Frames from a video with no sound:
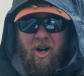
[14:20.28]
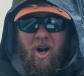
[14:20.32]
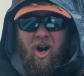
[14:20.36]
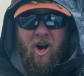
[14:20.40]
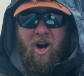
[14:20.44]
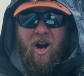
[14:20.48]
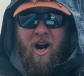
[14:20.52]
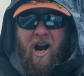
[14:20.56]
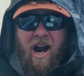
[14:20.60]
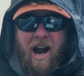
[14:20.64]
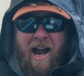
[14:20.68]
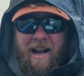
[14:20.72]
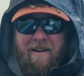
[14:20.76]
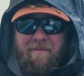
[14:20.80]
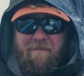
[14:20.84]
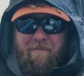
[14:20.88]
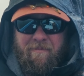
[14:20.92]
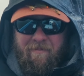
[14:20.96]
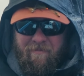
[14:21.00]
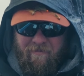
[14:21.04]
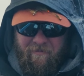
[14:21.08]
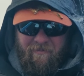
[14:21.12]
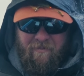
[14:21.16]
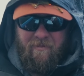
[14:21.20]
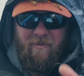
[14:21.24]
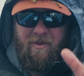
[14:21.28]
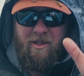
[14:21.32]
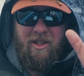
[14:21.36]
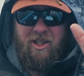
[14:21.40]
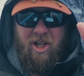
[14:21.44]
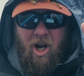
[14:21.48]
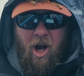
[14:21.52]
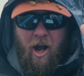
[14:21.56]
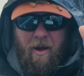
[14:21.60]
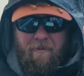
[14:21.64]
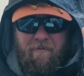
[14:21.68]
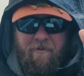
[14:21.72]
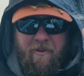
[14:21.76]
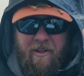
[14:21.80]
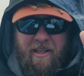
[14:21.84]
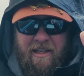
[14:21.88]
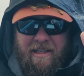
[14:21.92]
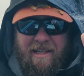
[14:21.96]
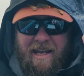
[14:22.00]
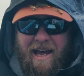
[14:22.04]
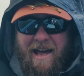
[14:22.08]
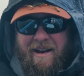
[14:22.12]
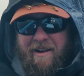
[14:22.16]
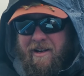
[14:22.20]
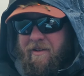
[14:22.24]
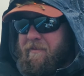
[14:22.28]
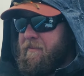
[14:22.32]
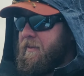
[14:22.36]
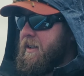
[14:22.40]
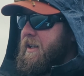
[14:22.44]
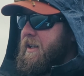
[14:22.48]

All right, time for the cannon.